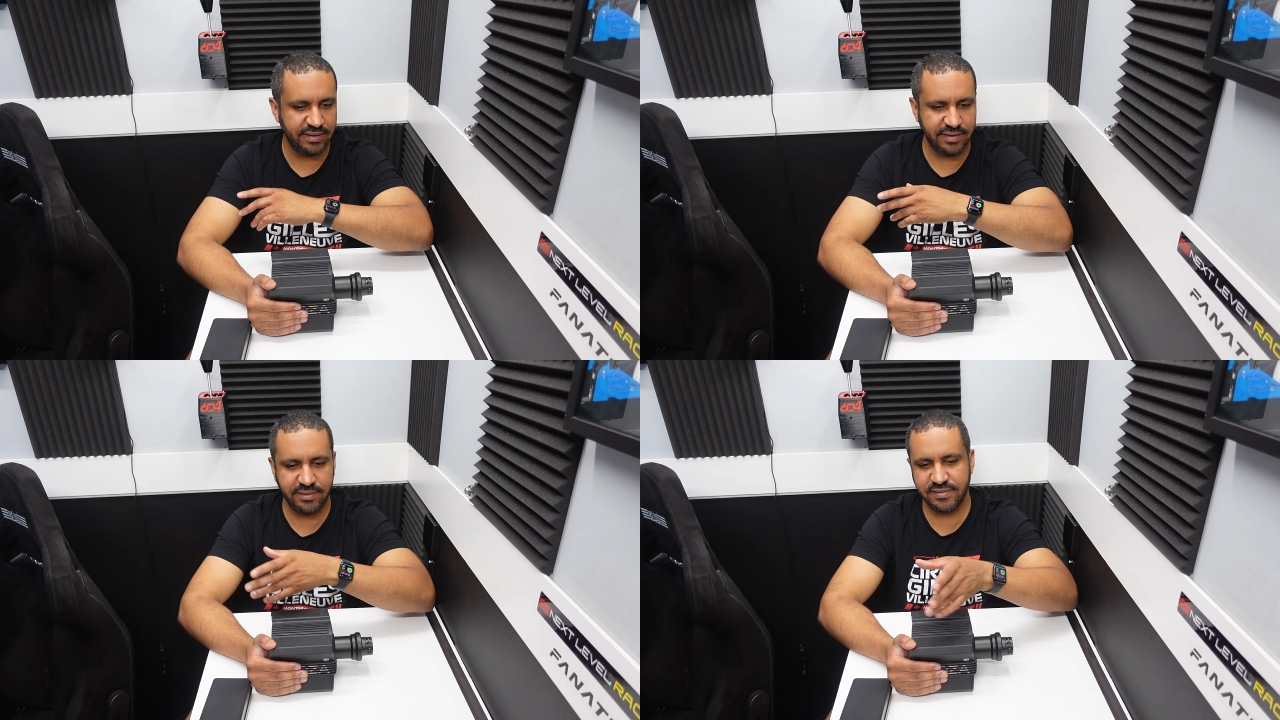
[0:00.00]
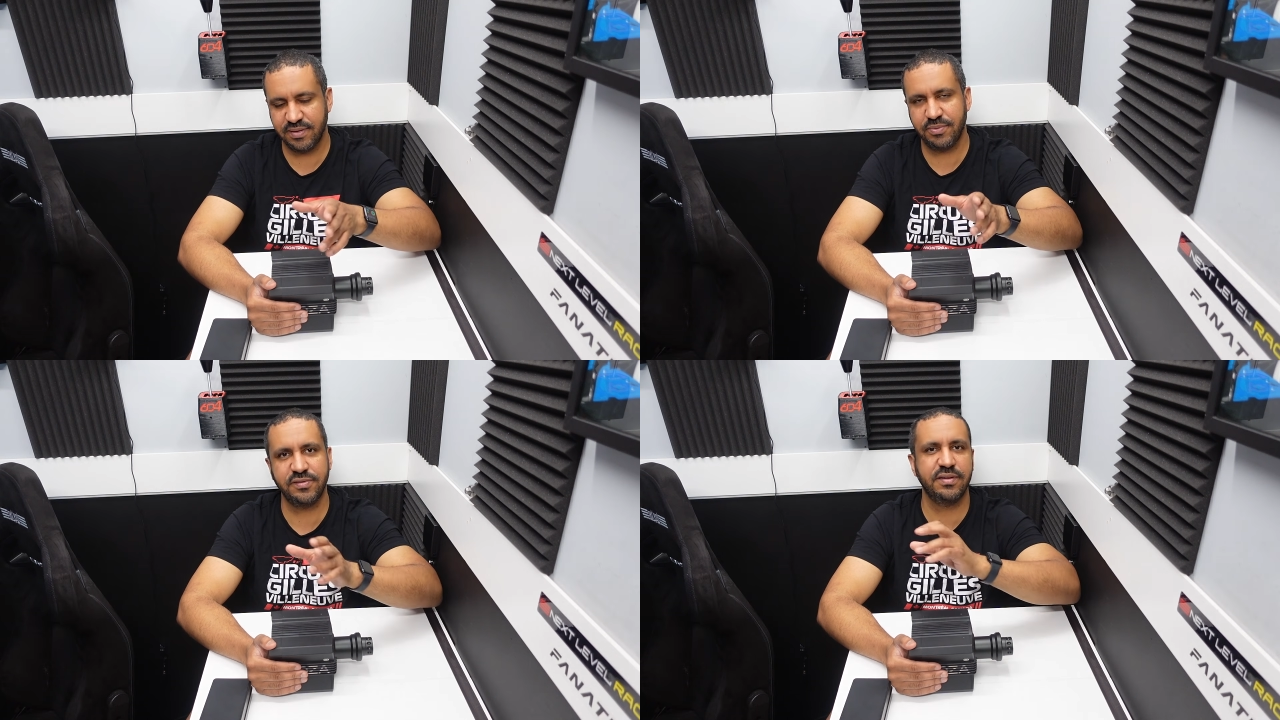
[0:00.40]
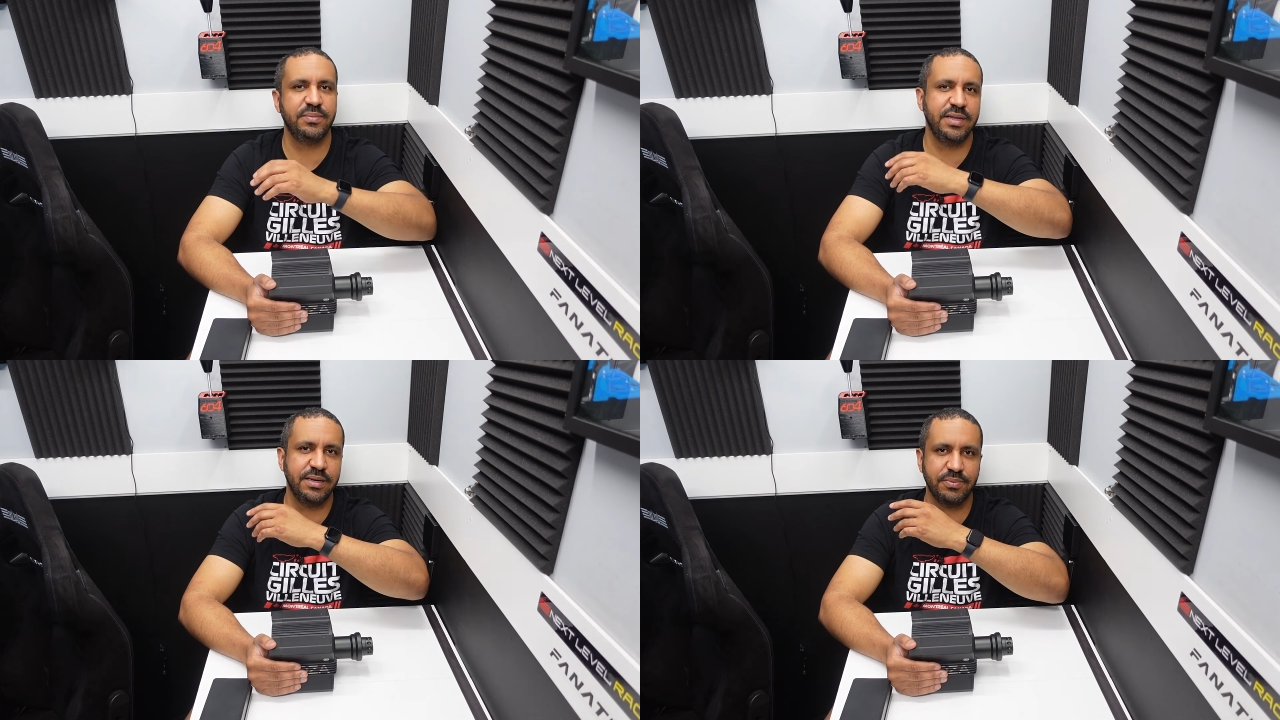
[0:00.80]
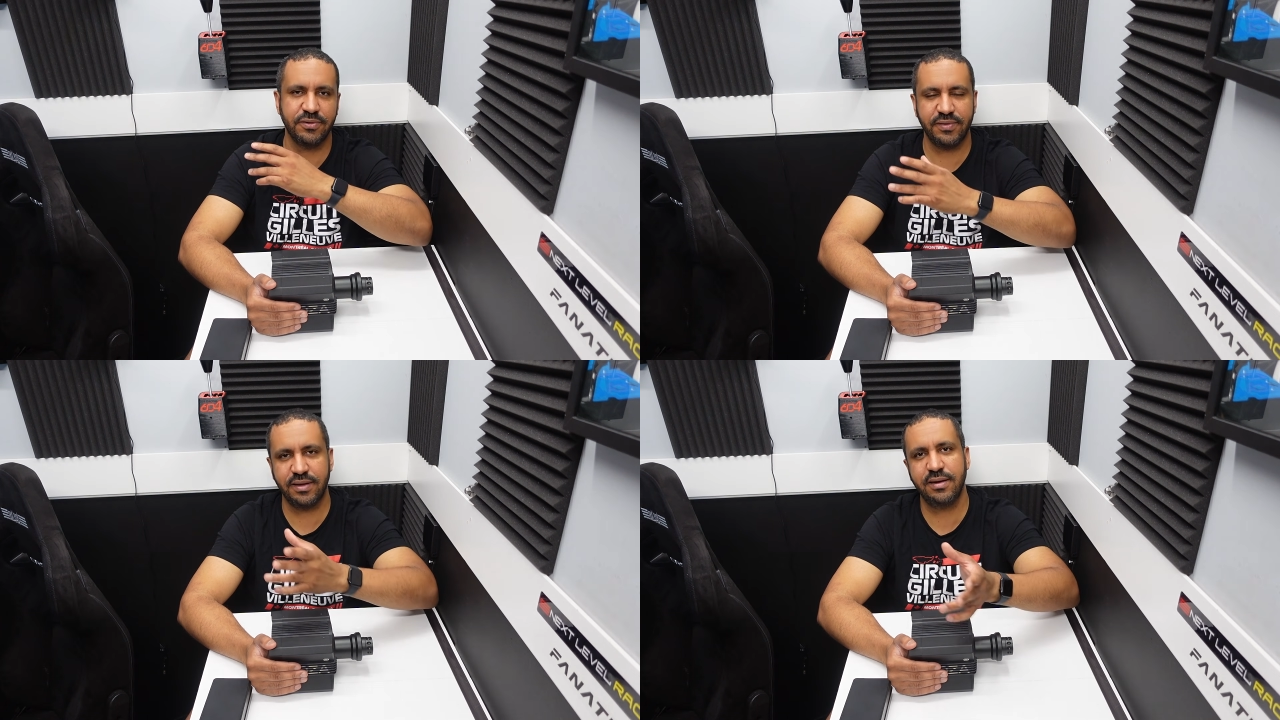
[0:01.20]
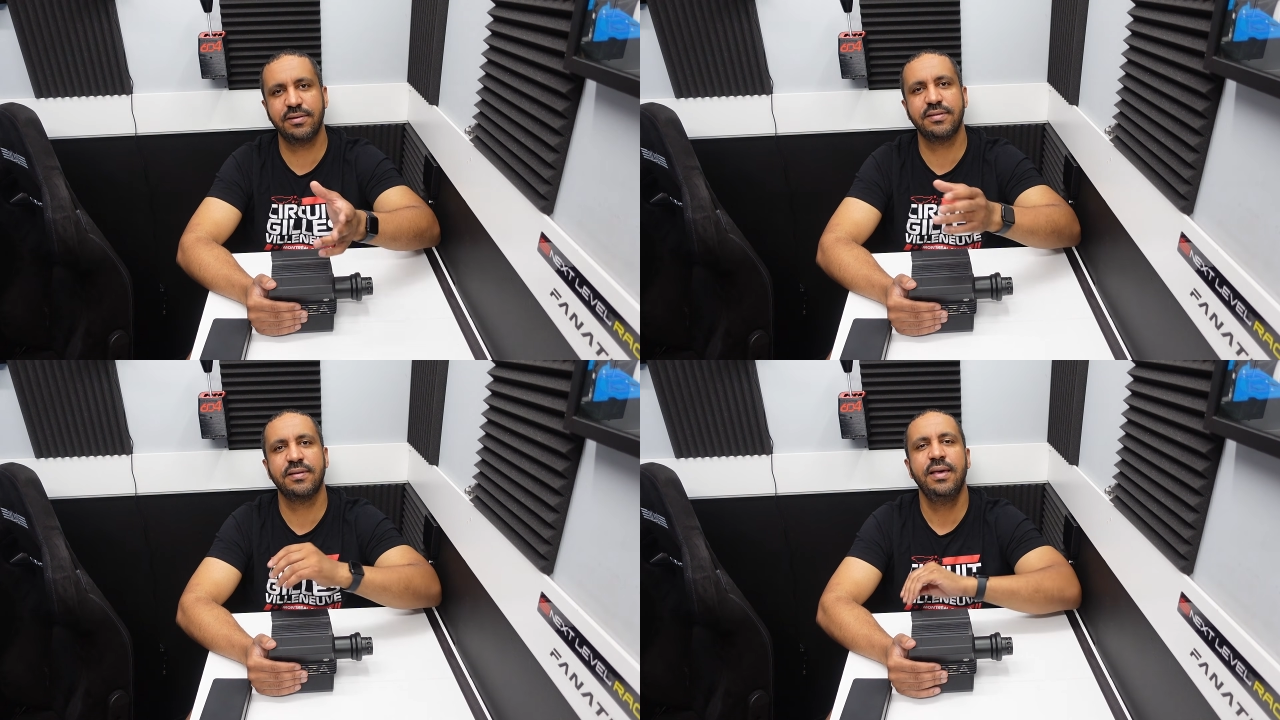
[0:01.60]
here is the boosted media profile,
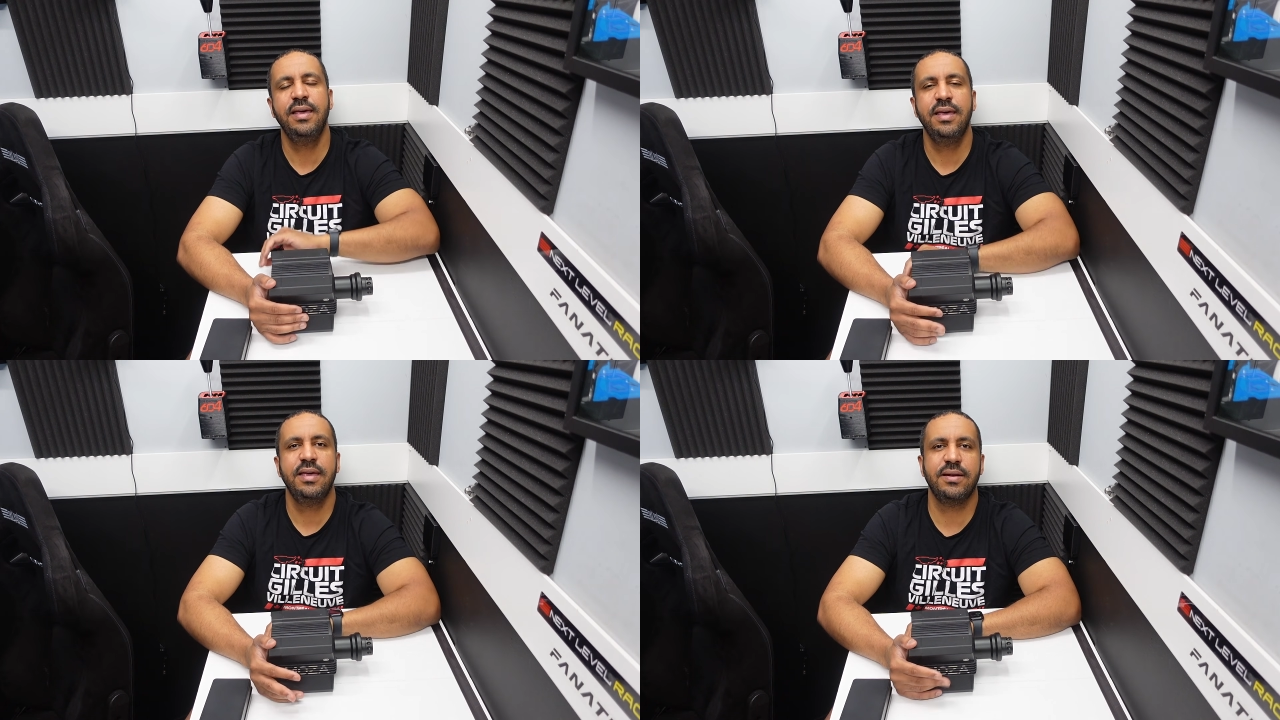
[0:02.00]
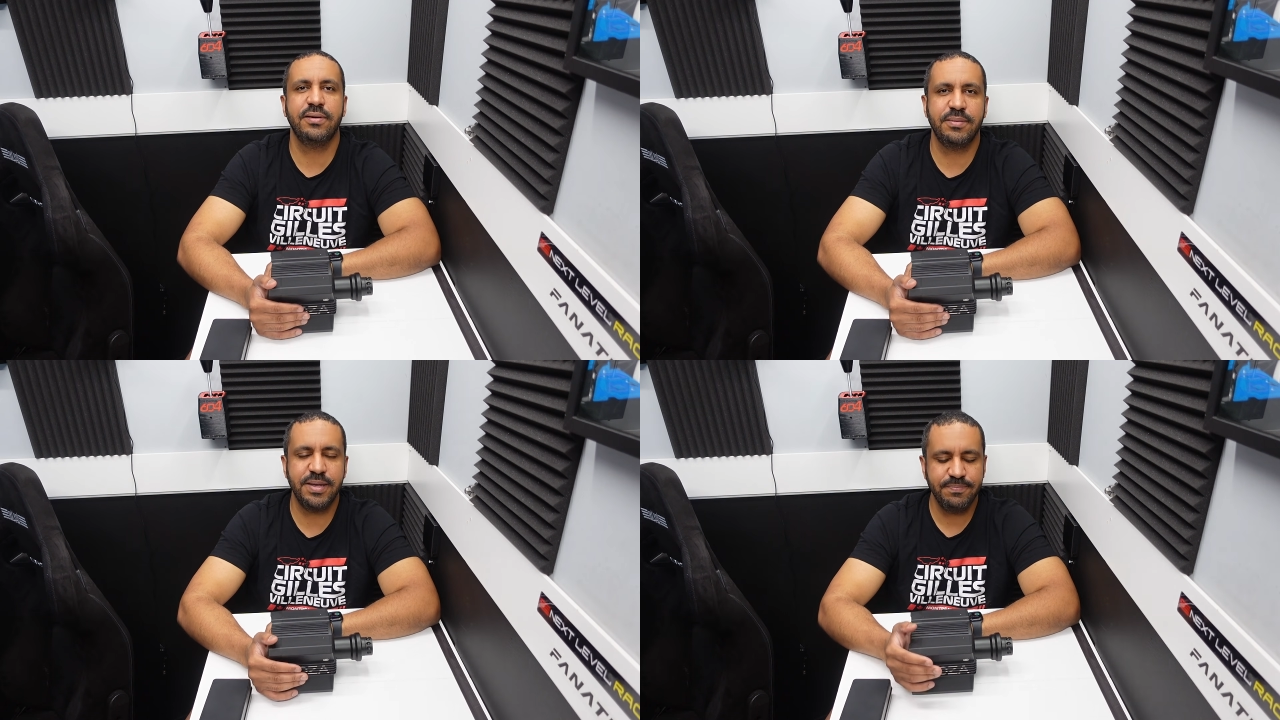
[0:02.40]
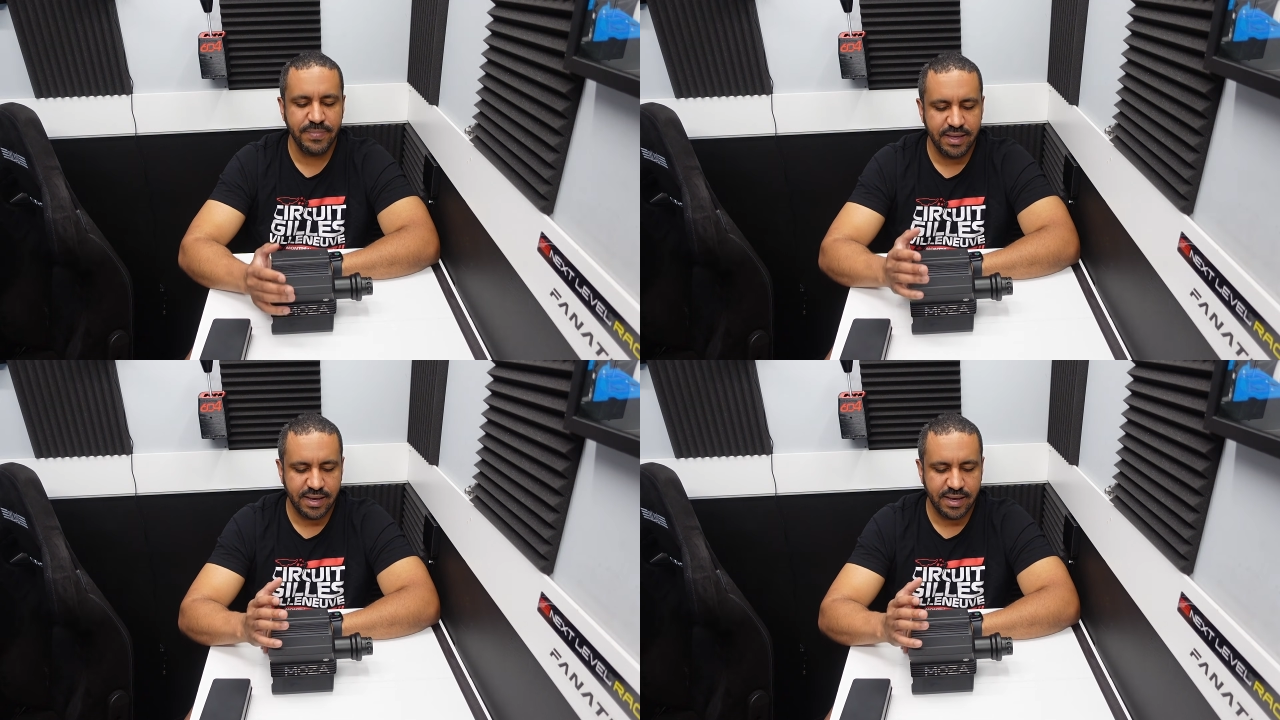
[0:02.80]
here is, you know what I mean?